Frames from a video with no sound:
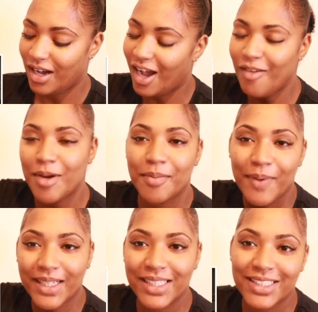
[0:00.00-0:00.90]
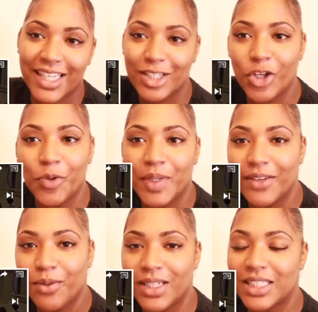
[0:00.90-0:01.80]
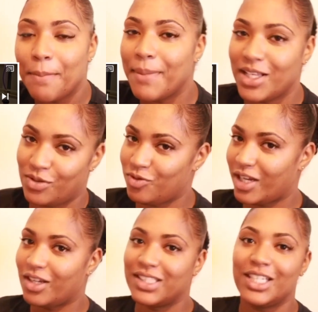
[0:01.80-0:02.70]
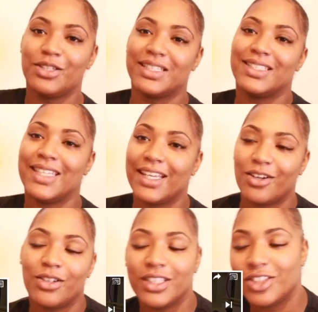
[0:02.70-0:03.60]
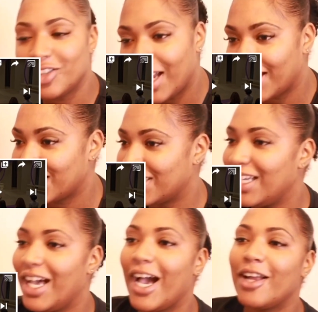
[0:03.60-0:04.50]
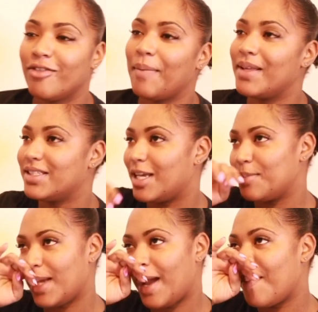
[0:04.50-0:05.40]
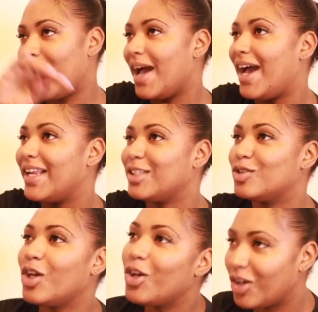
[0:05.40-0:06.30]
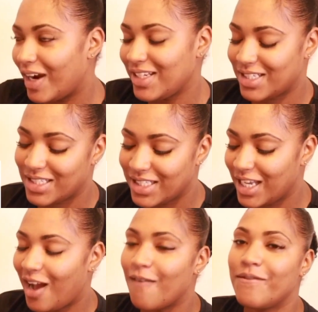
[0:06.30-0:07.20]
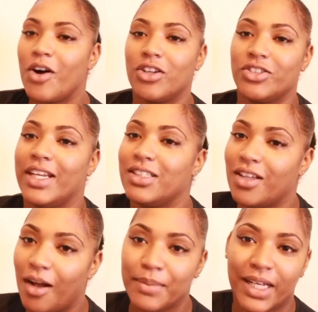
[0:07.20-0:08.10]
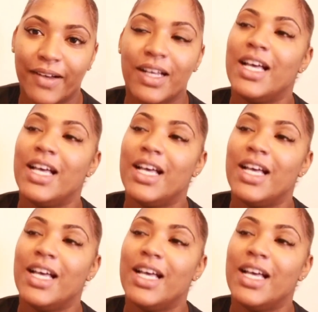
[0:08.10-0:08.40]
remember back in the day, nobody even wanted to mess with Drake because he used to sing on these tracks and rap at the same time. And it's so crazy to see how far Drake's come now.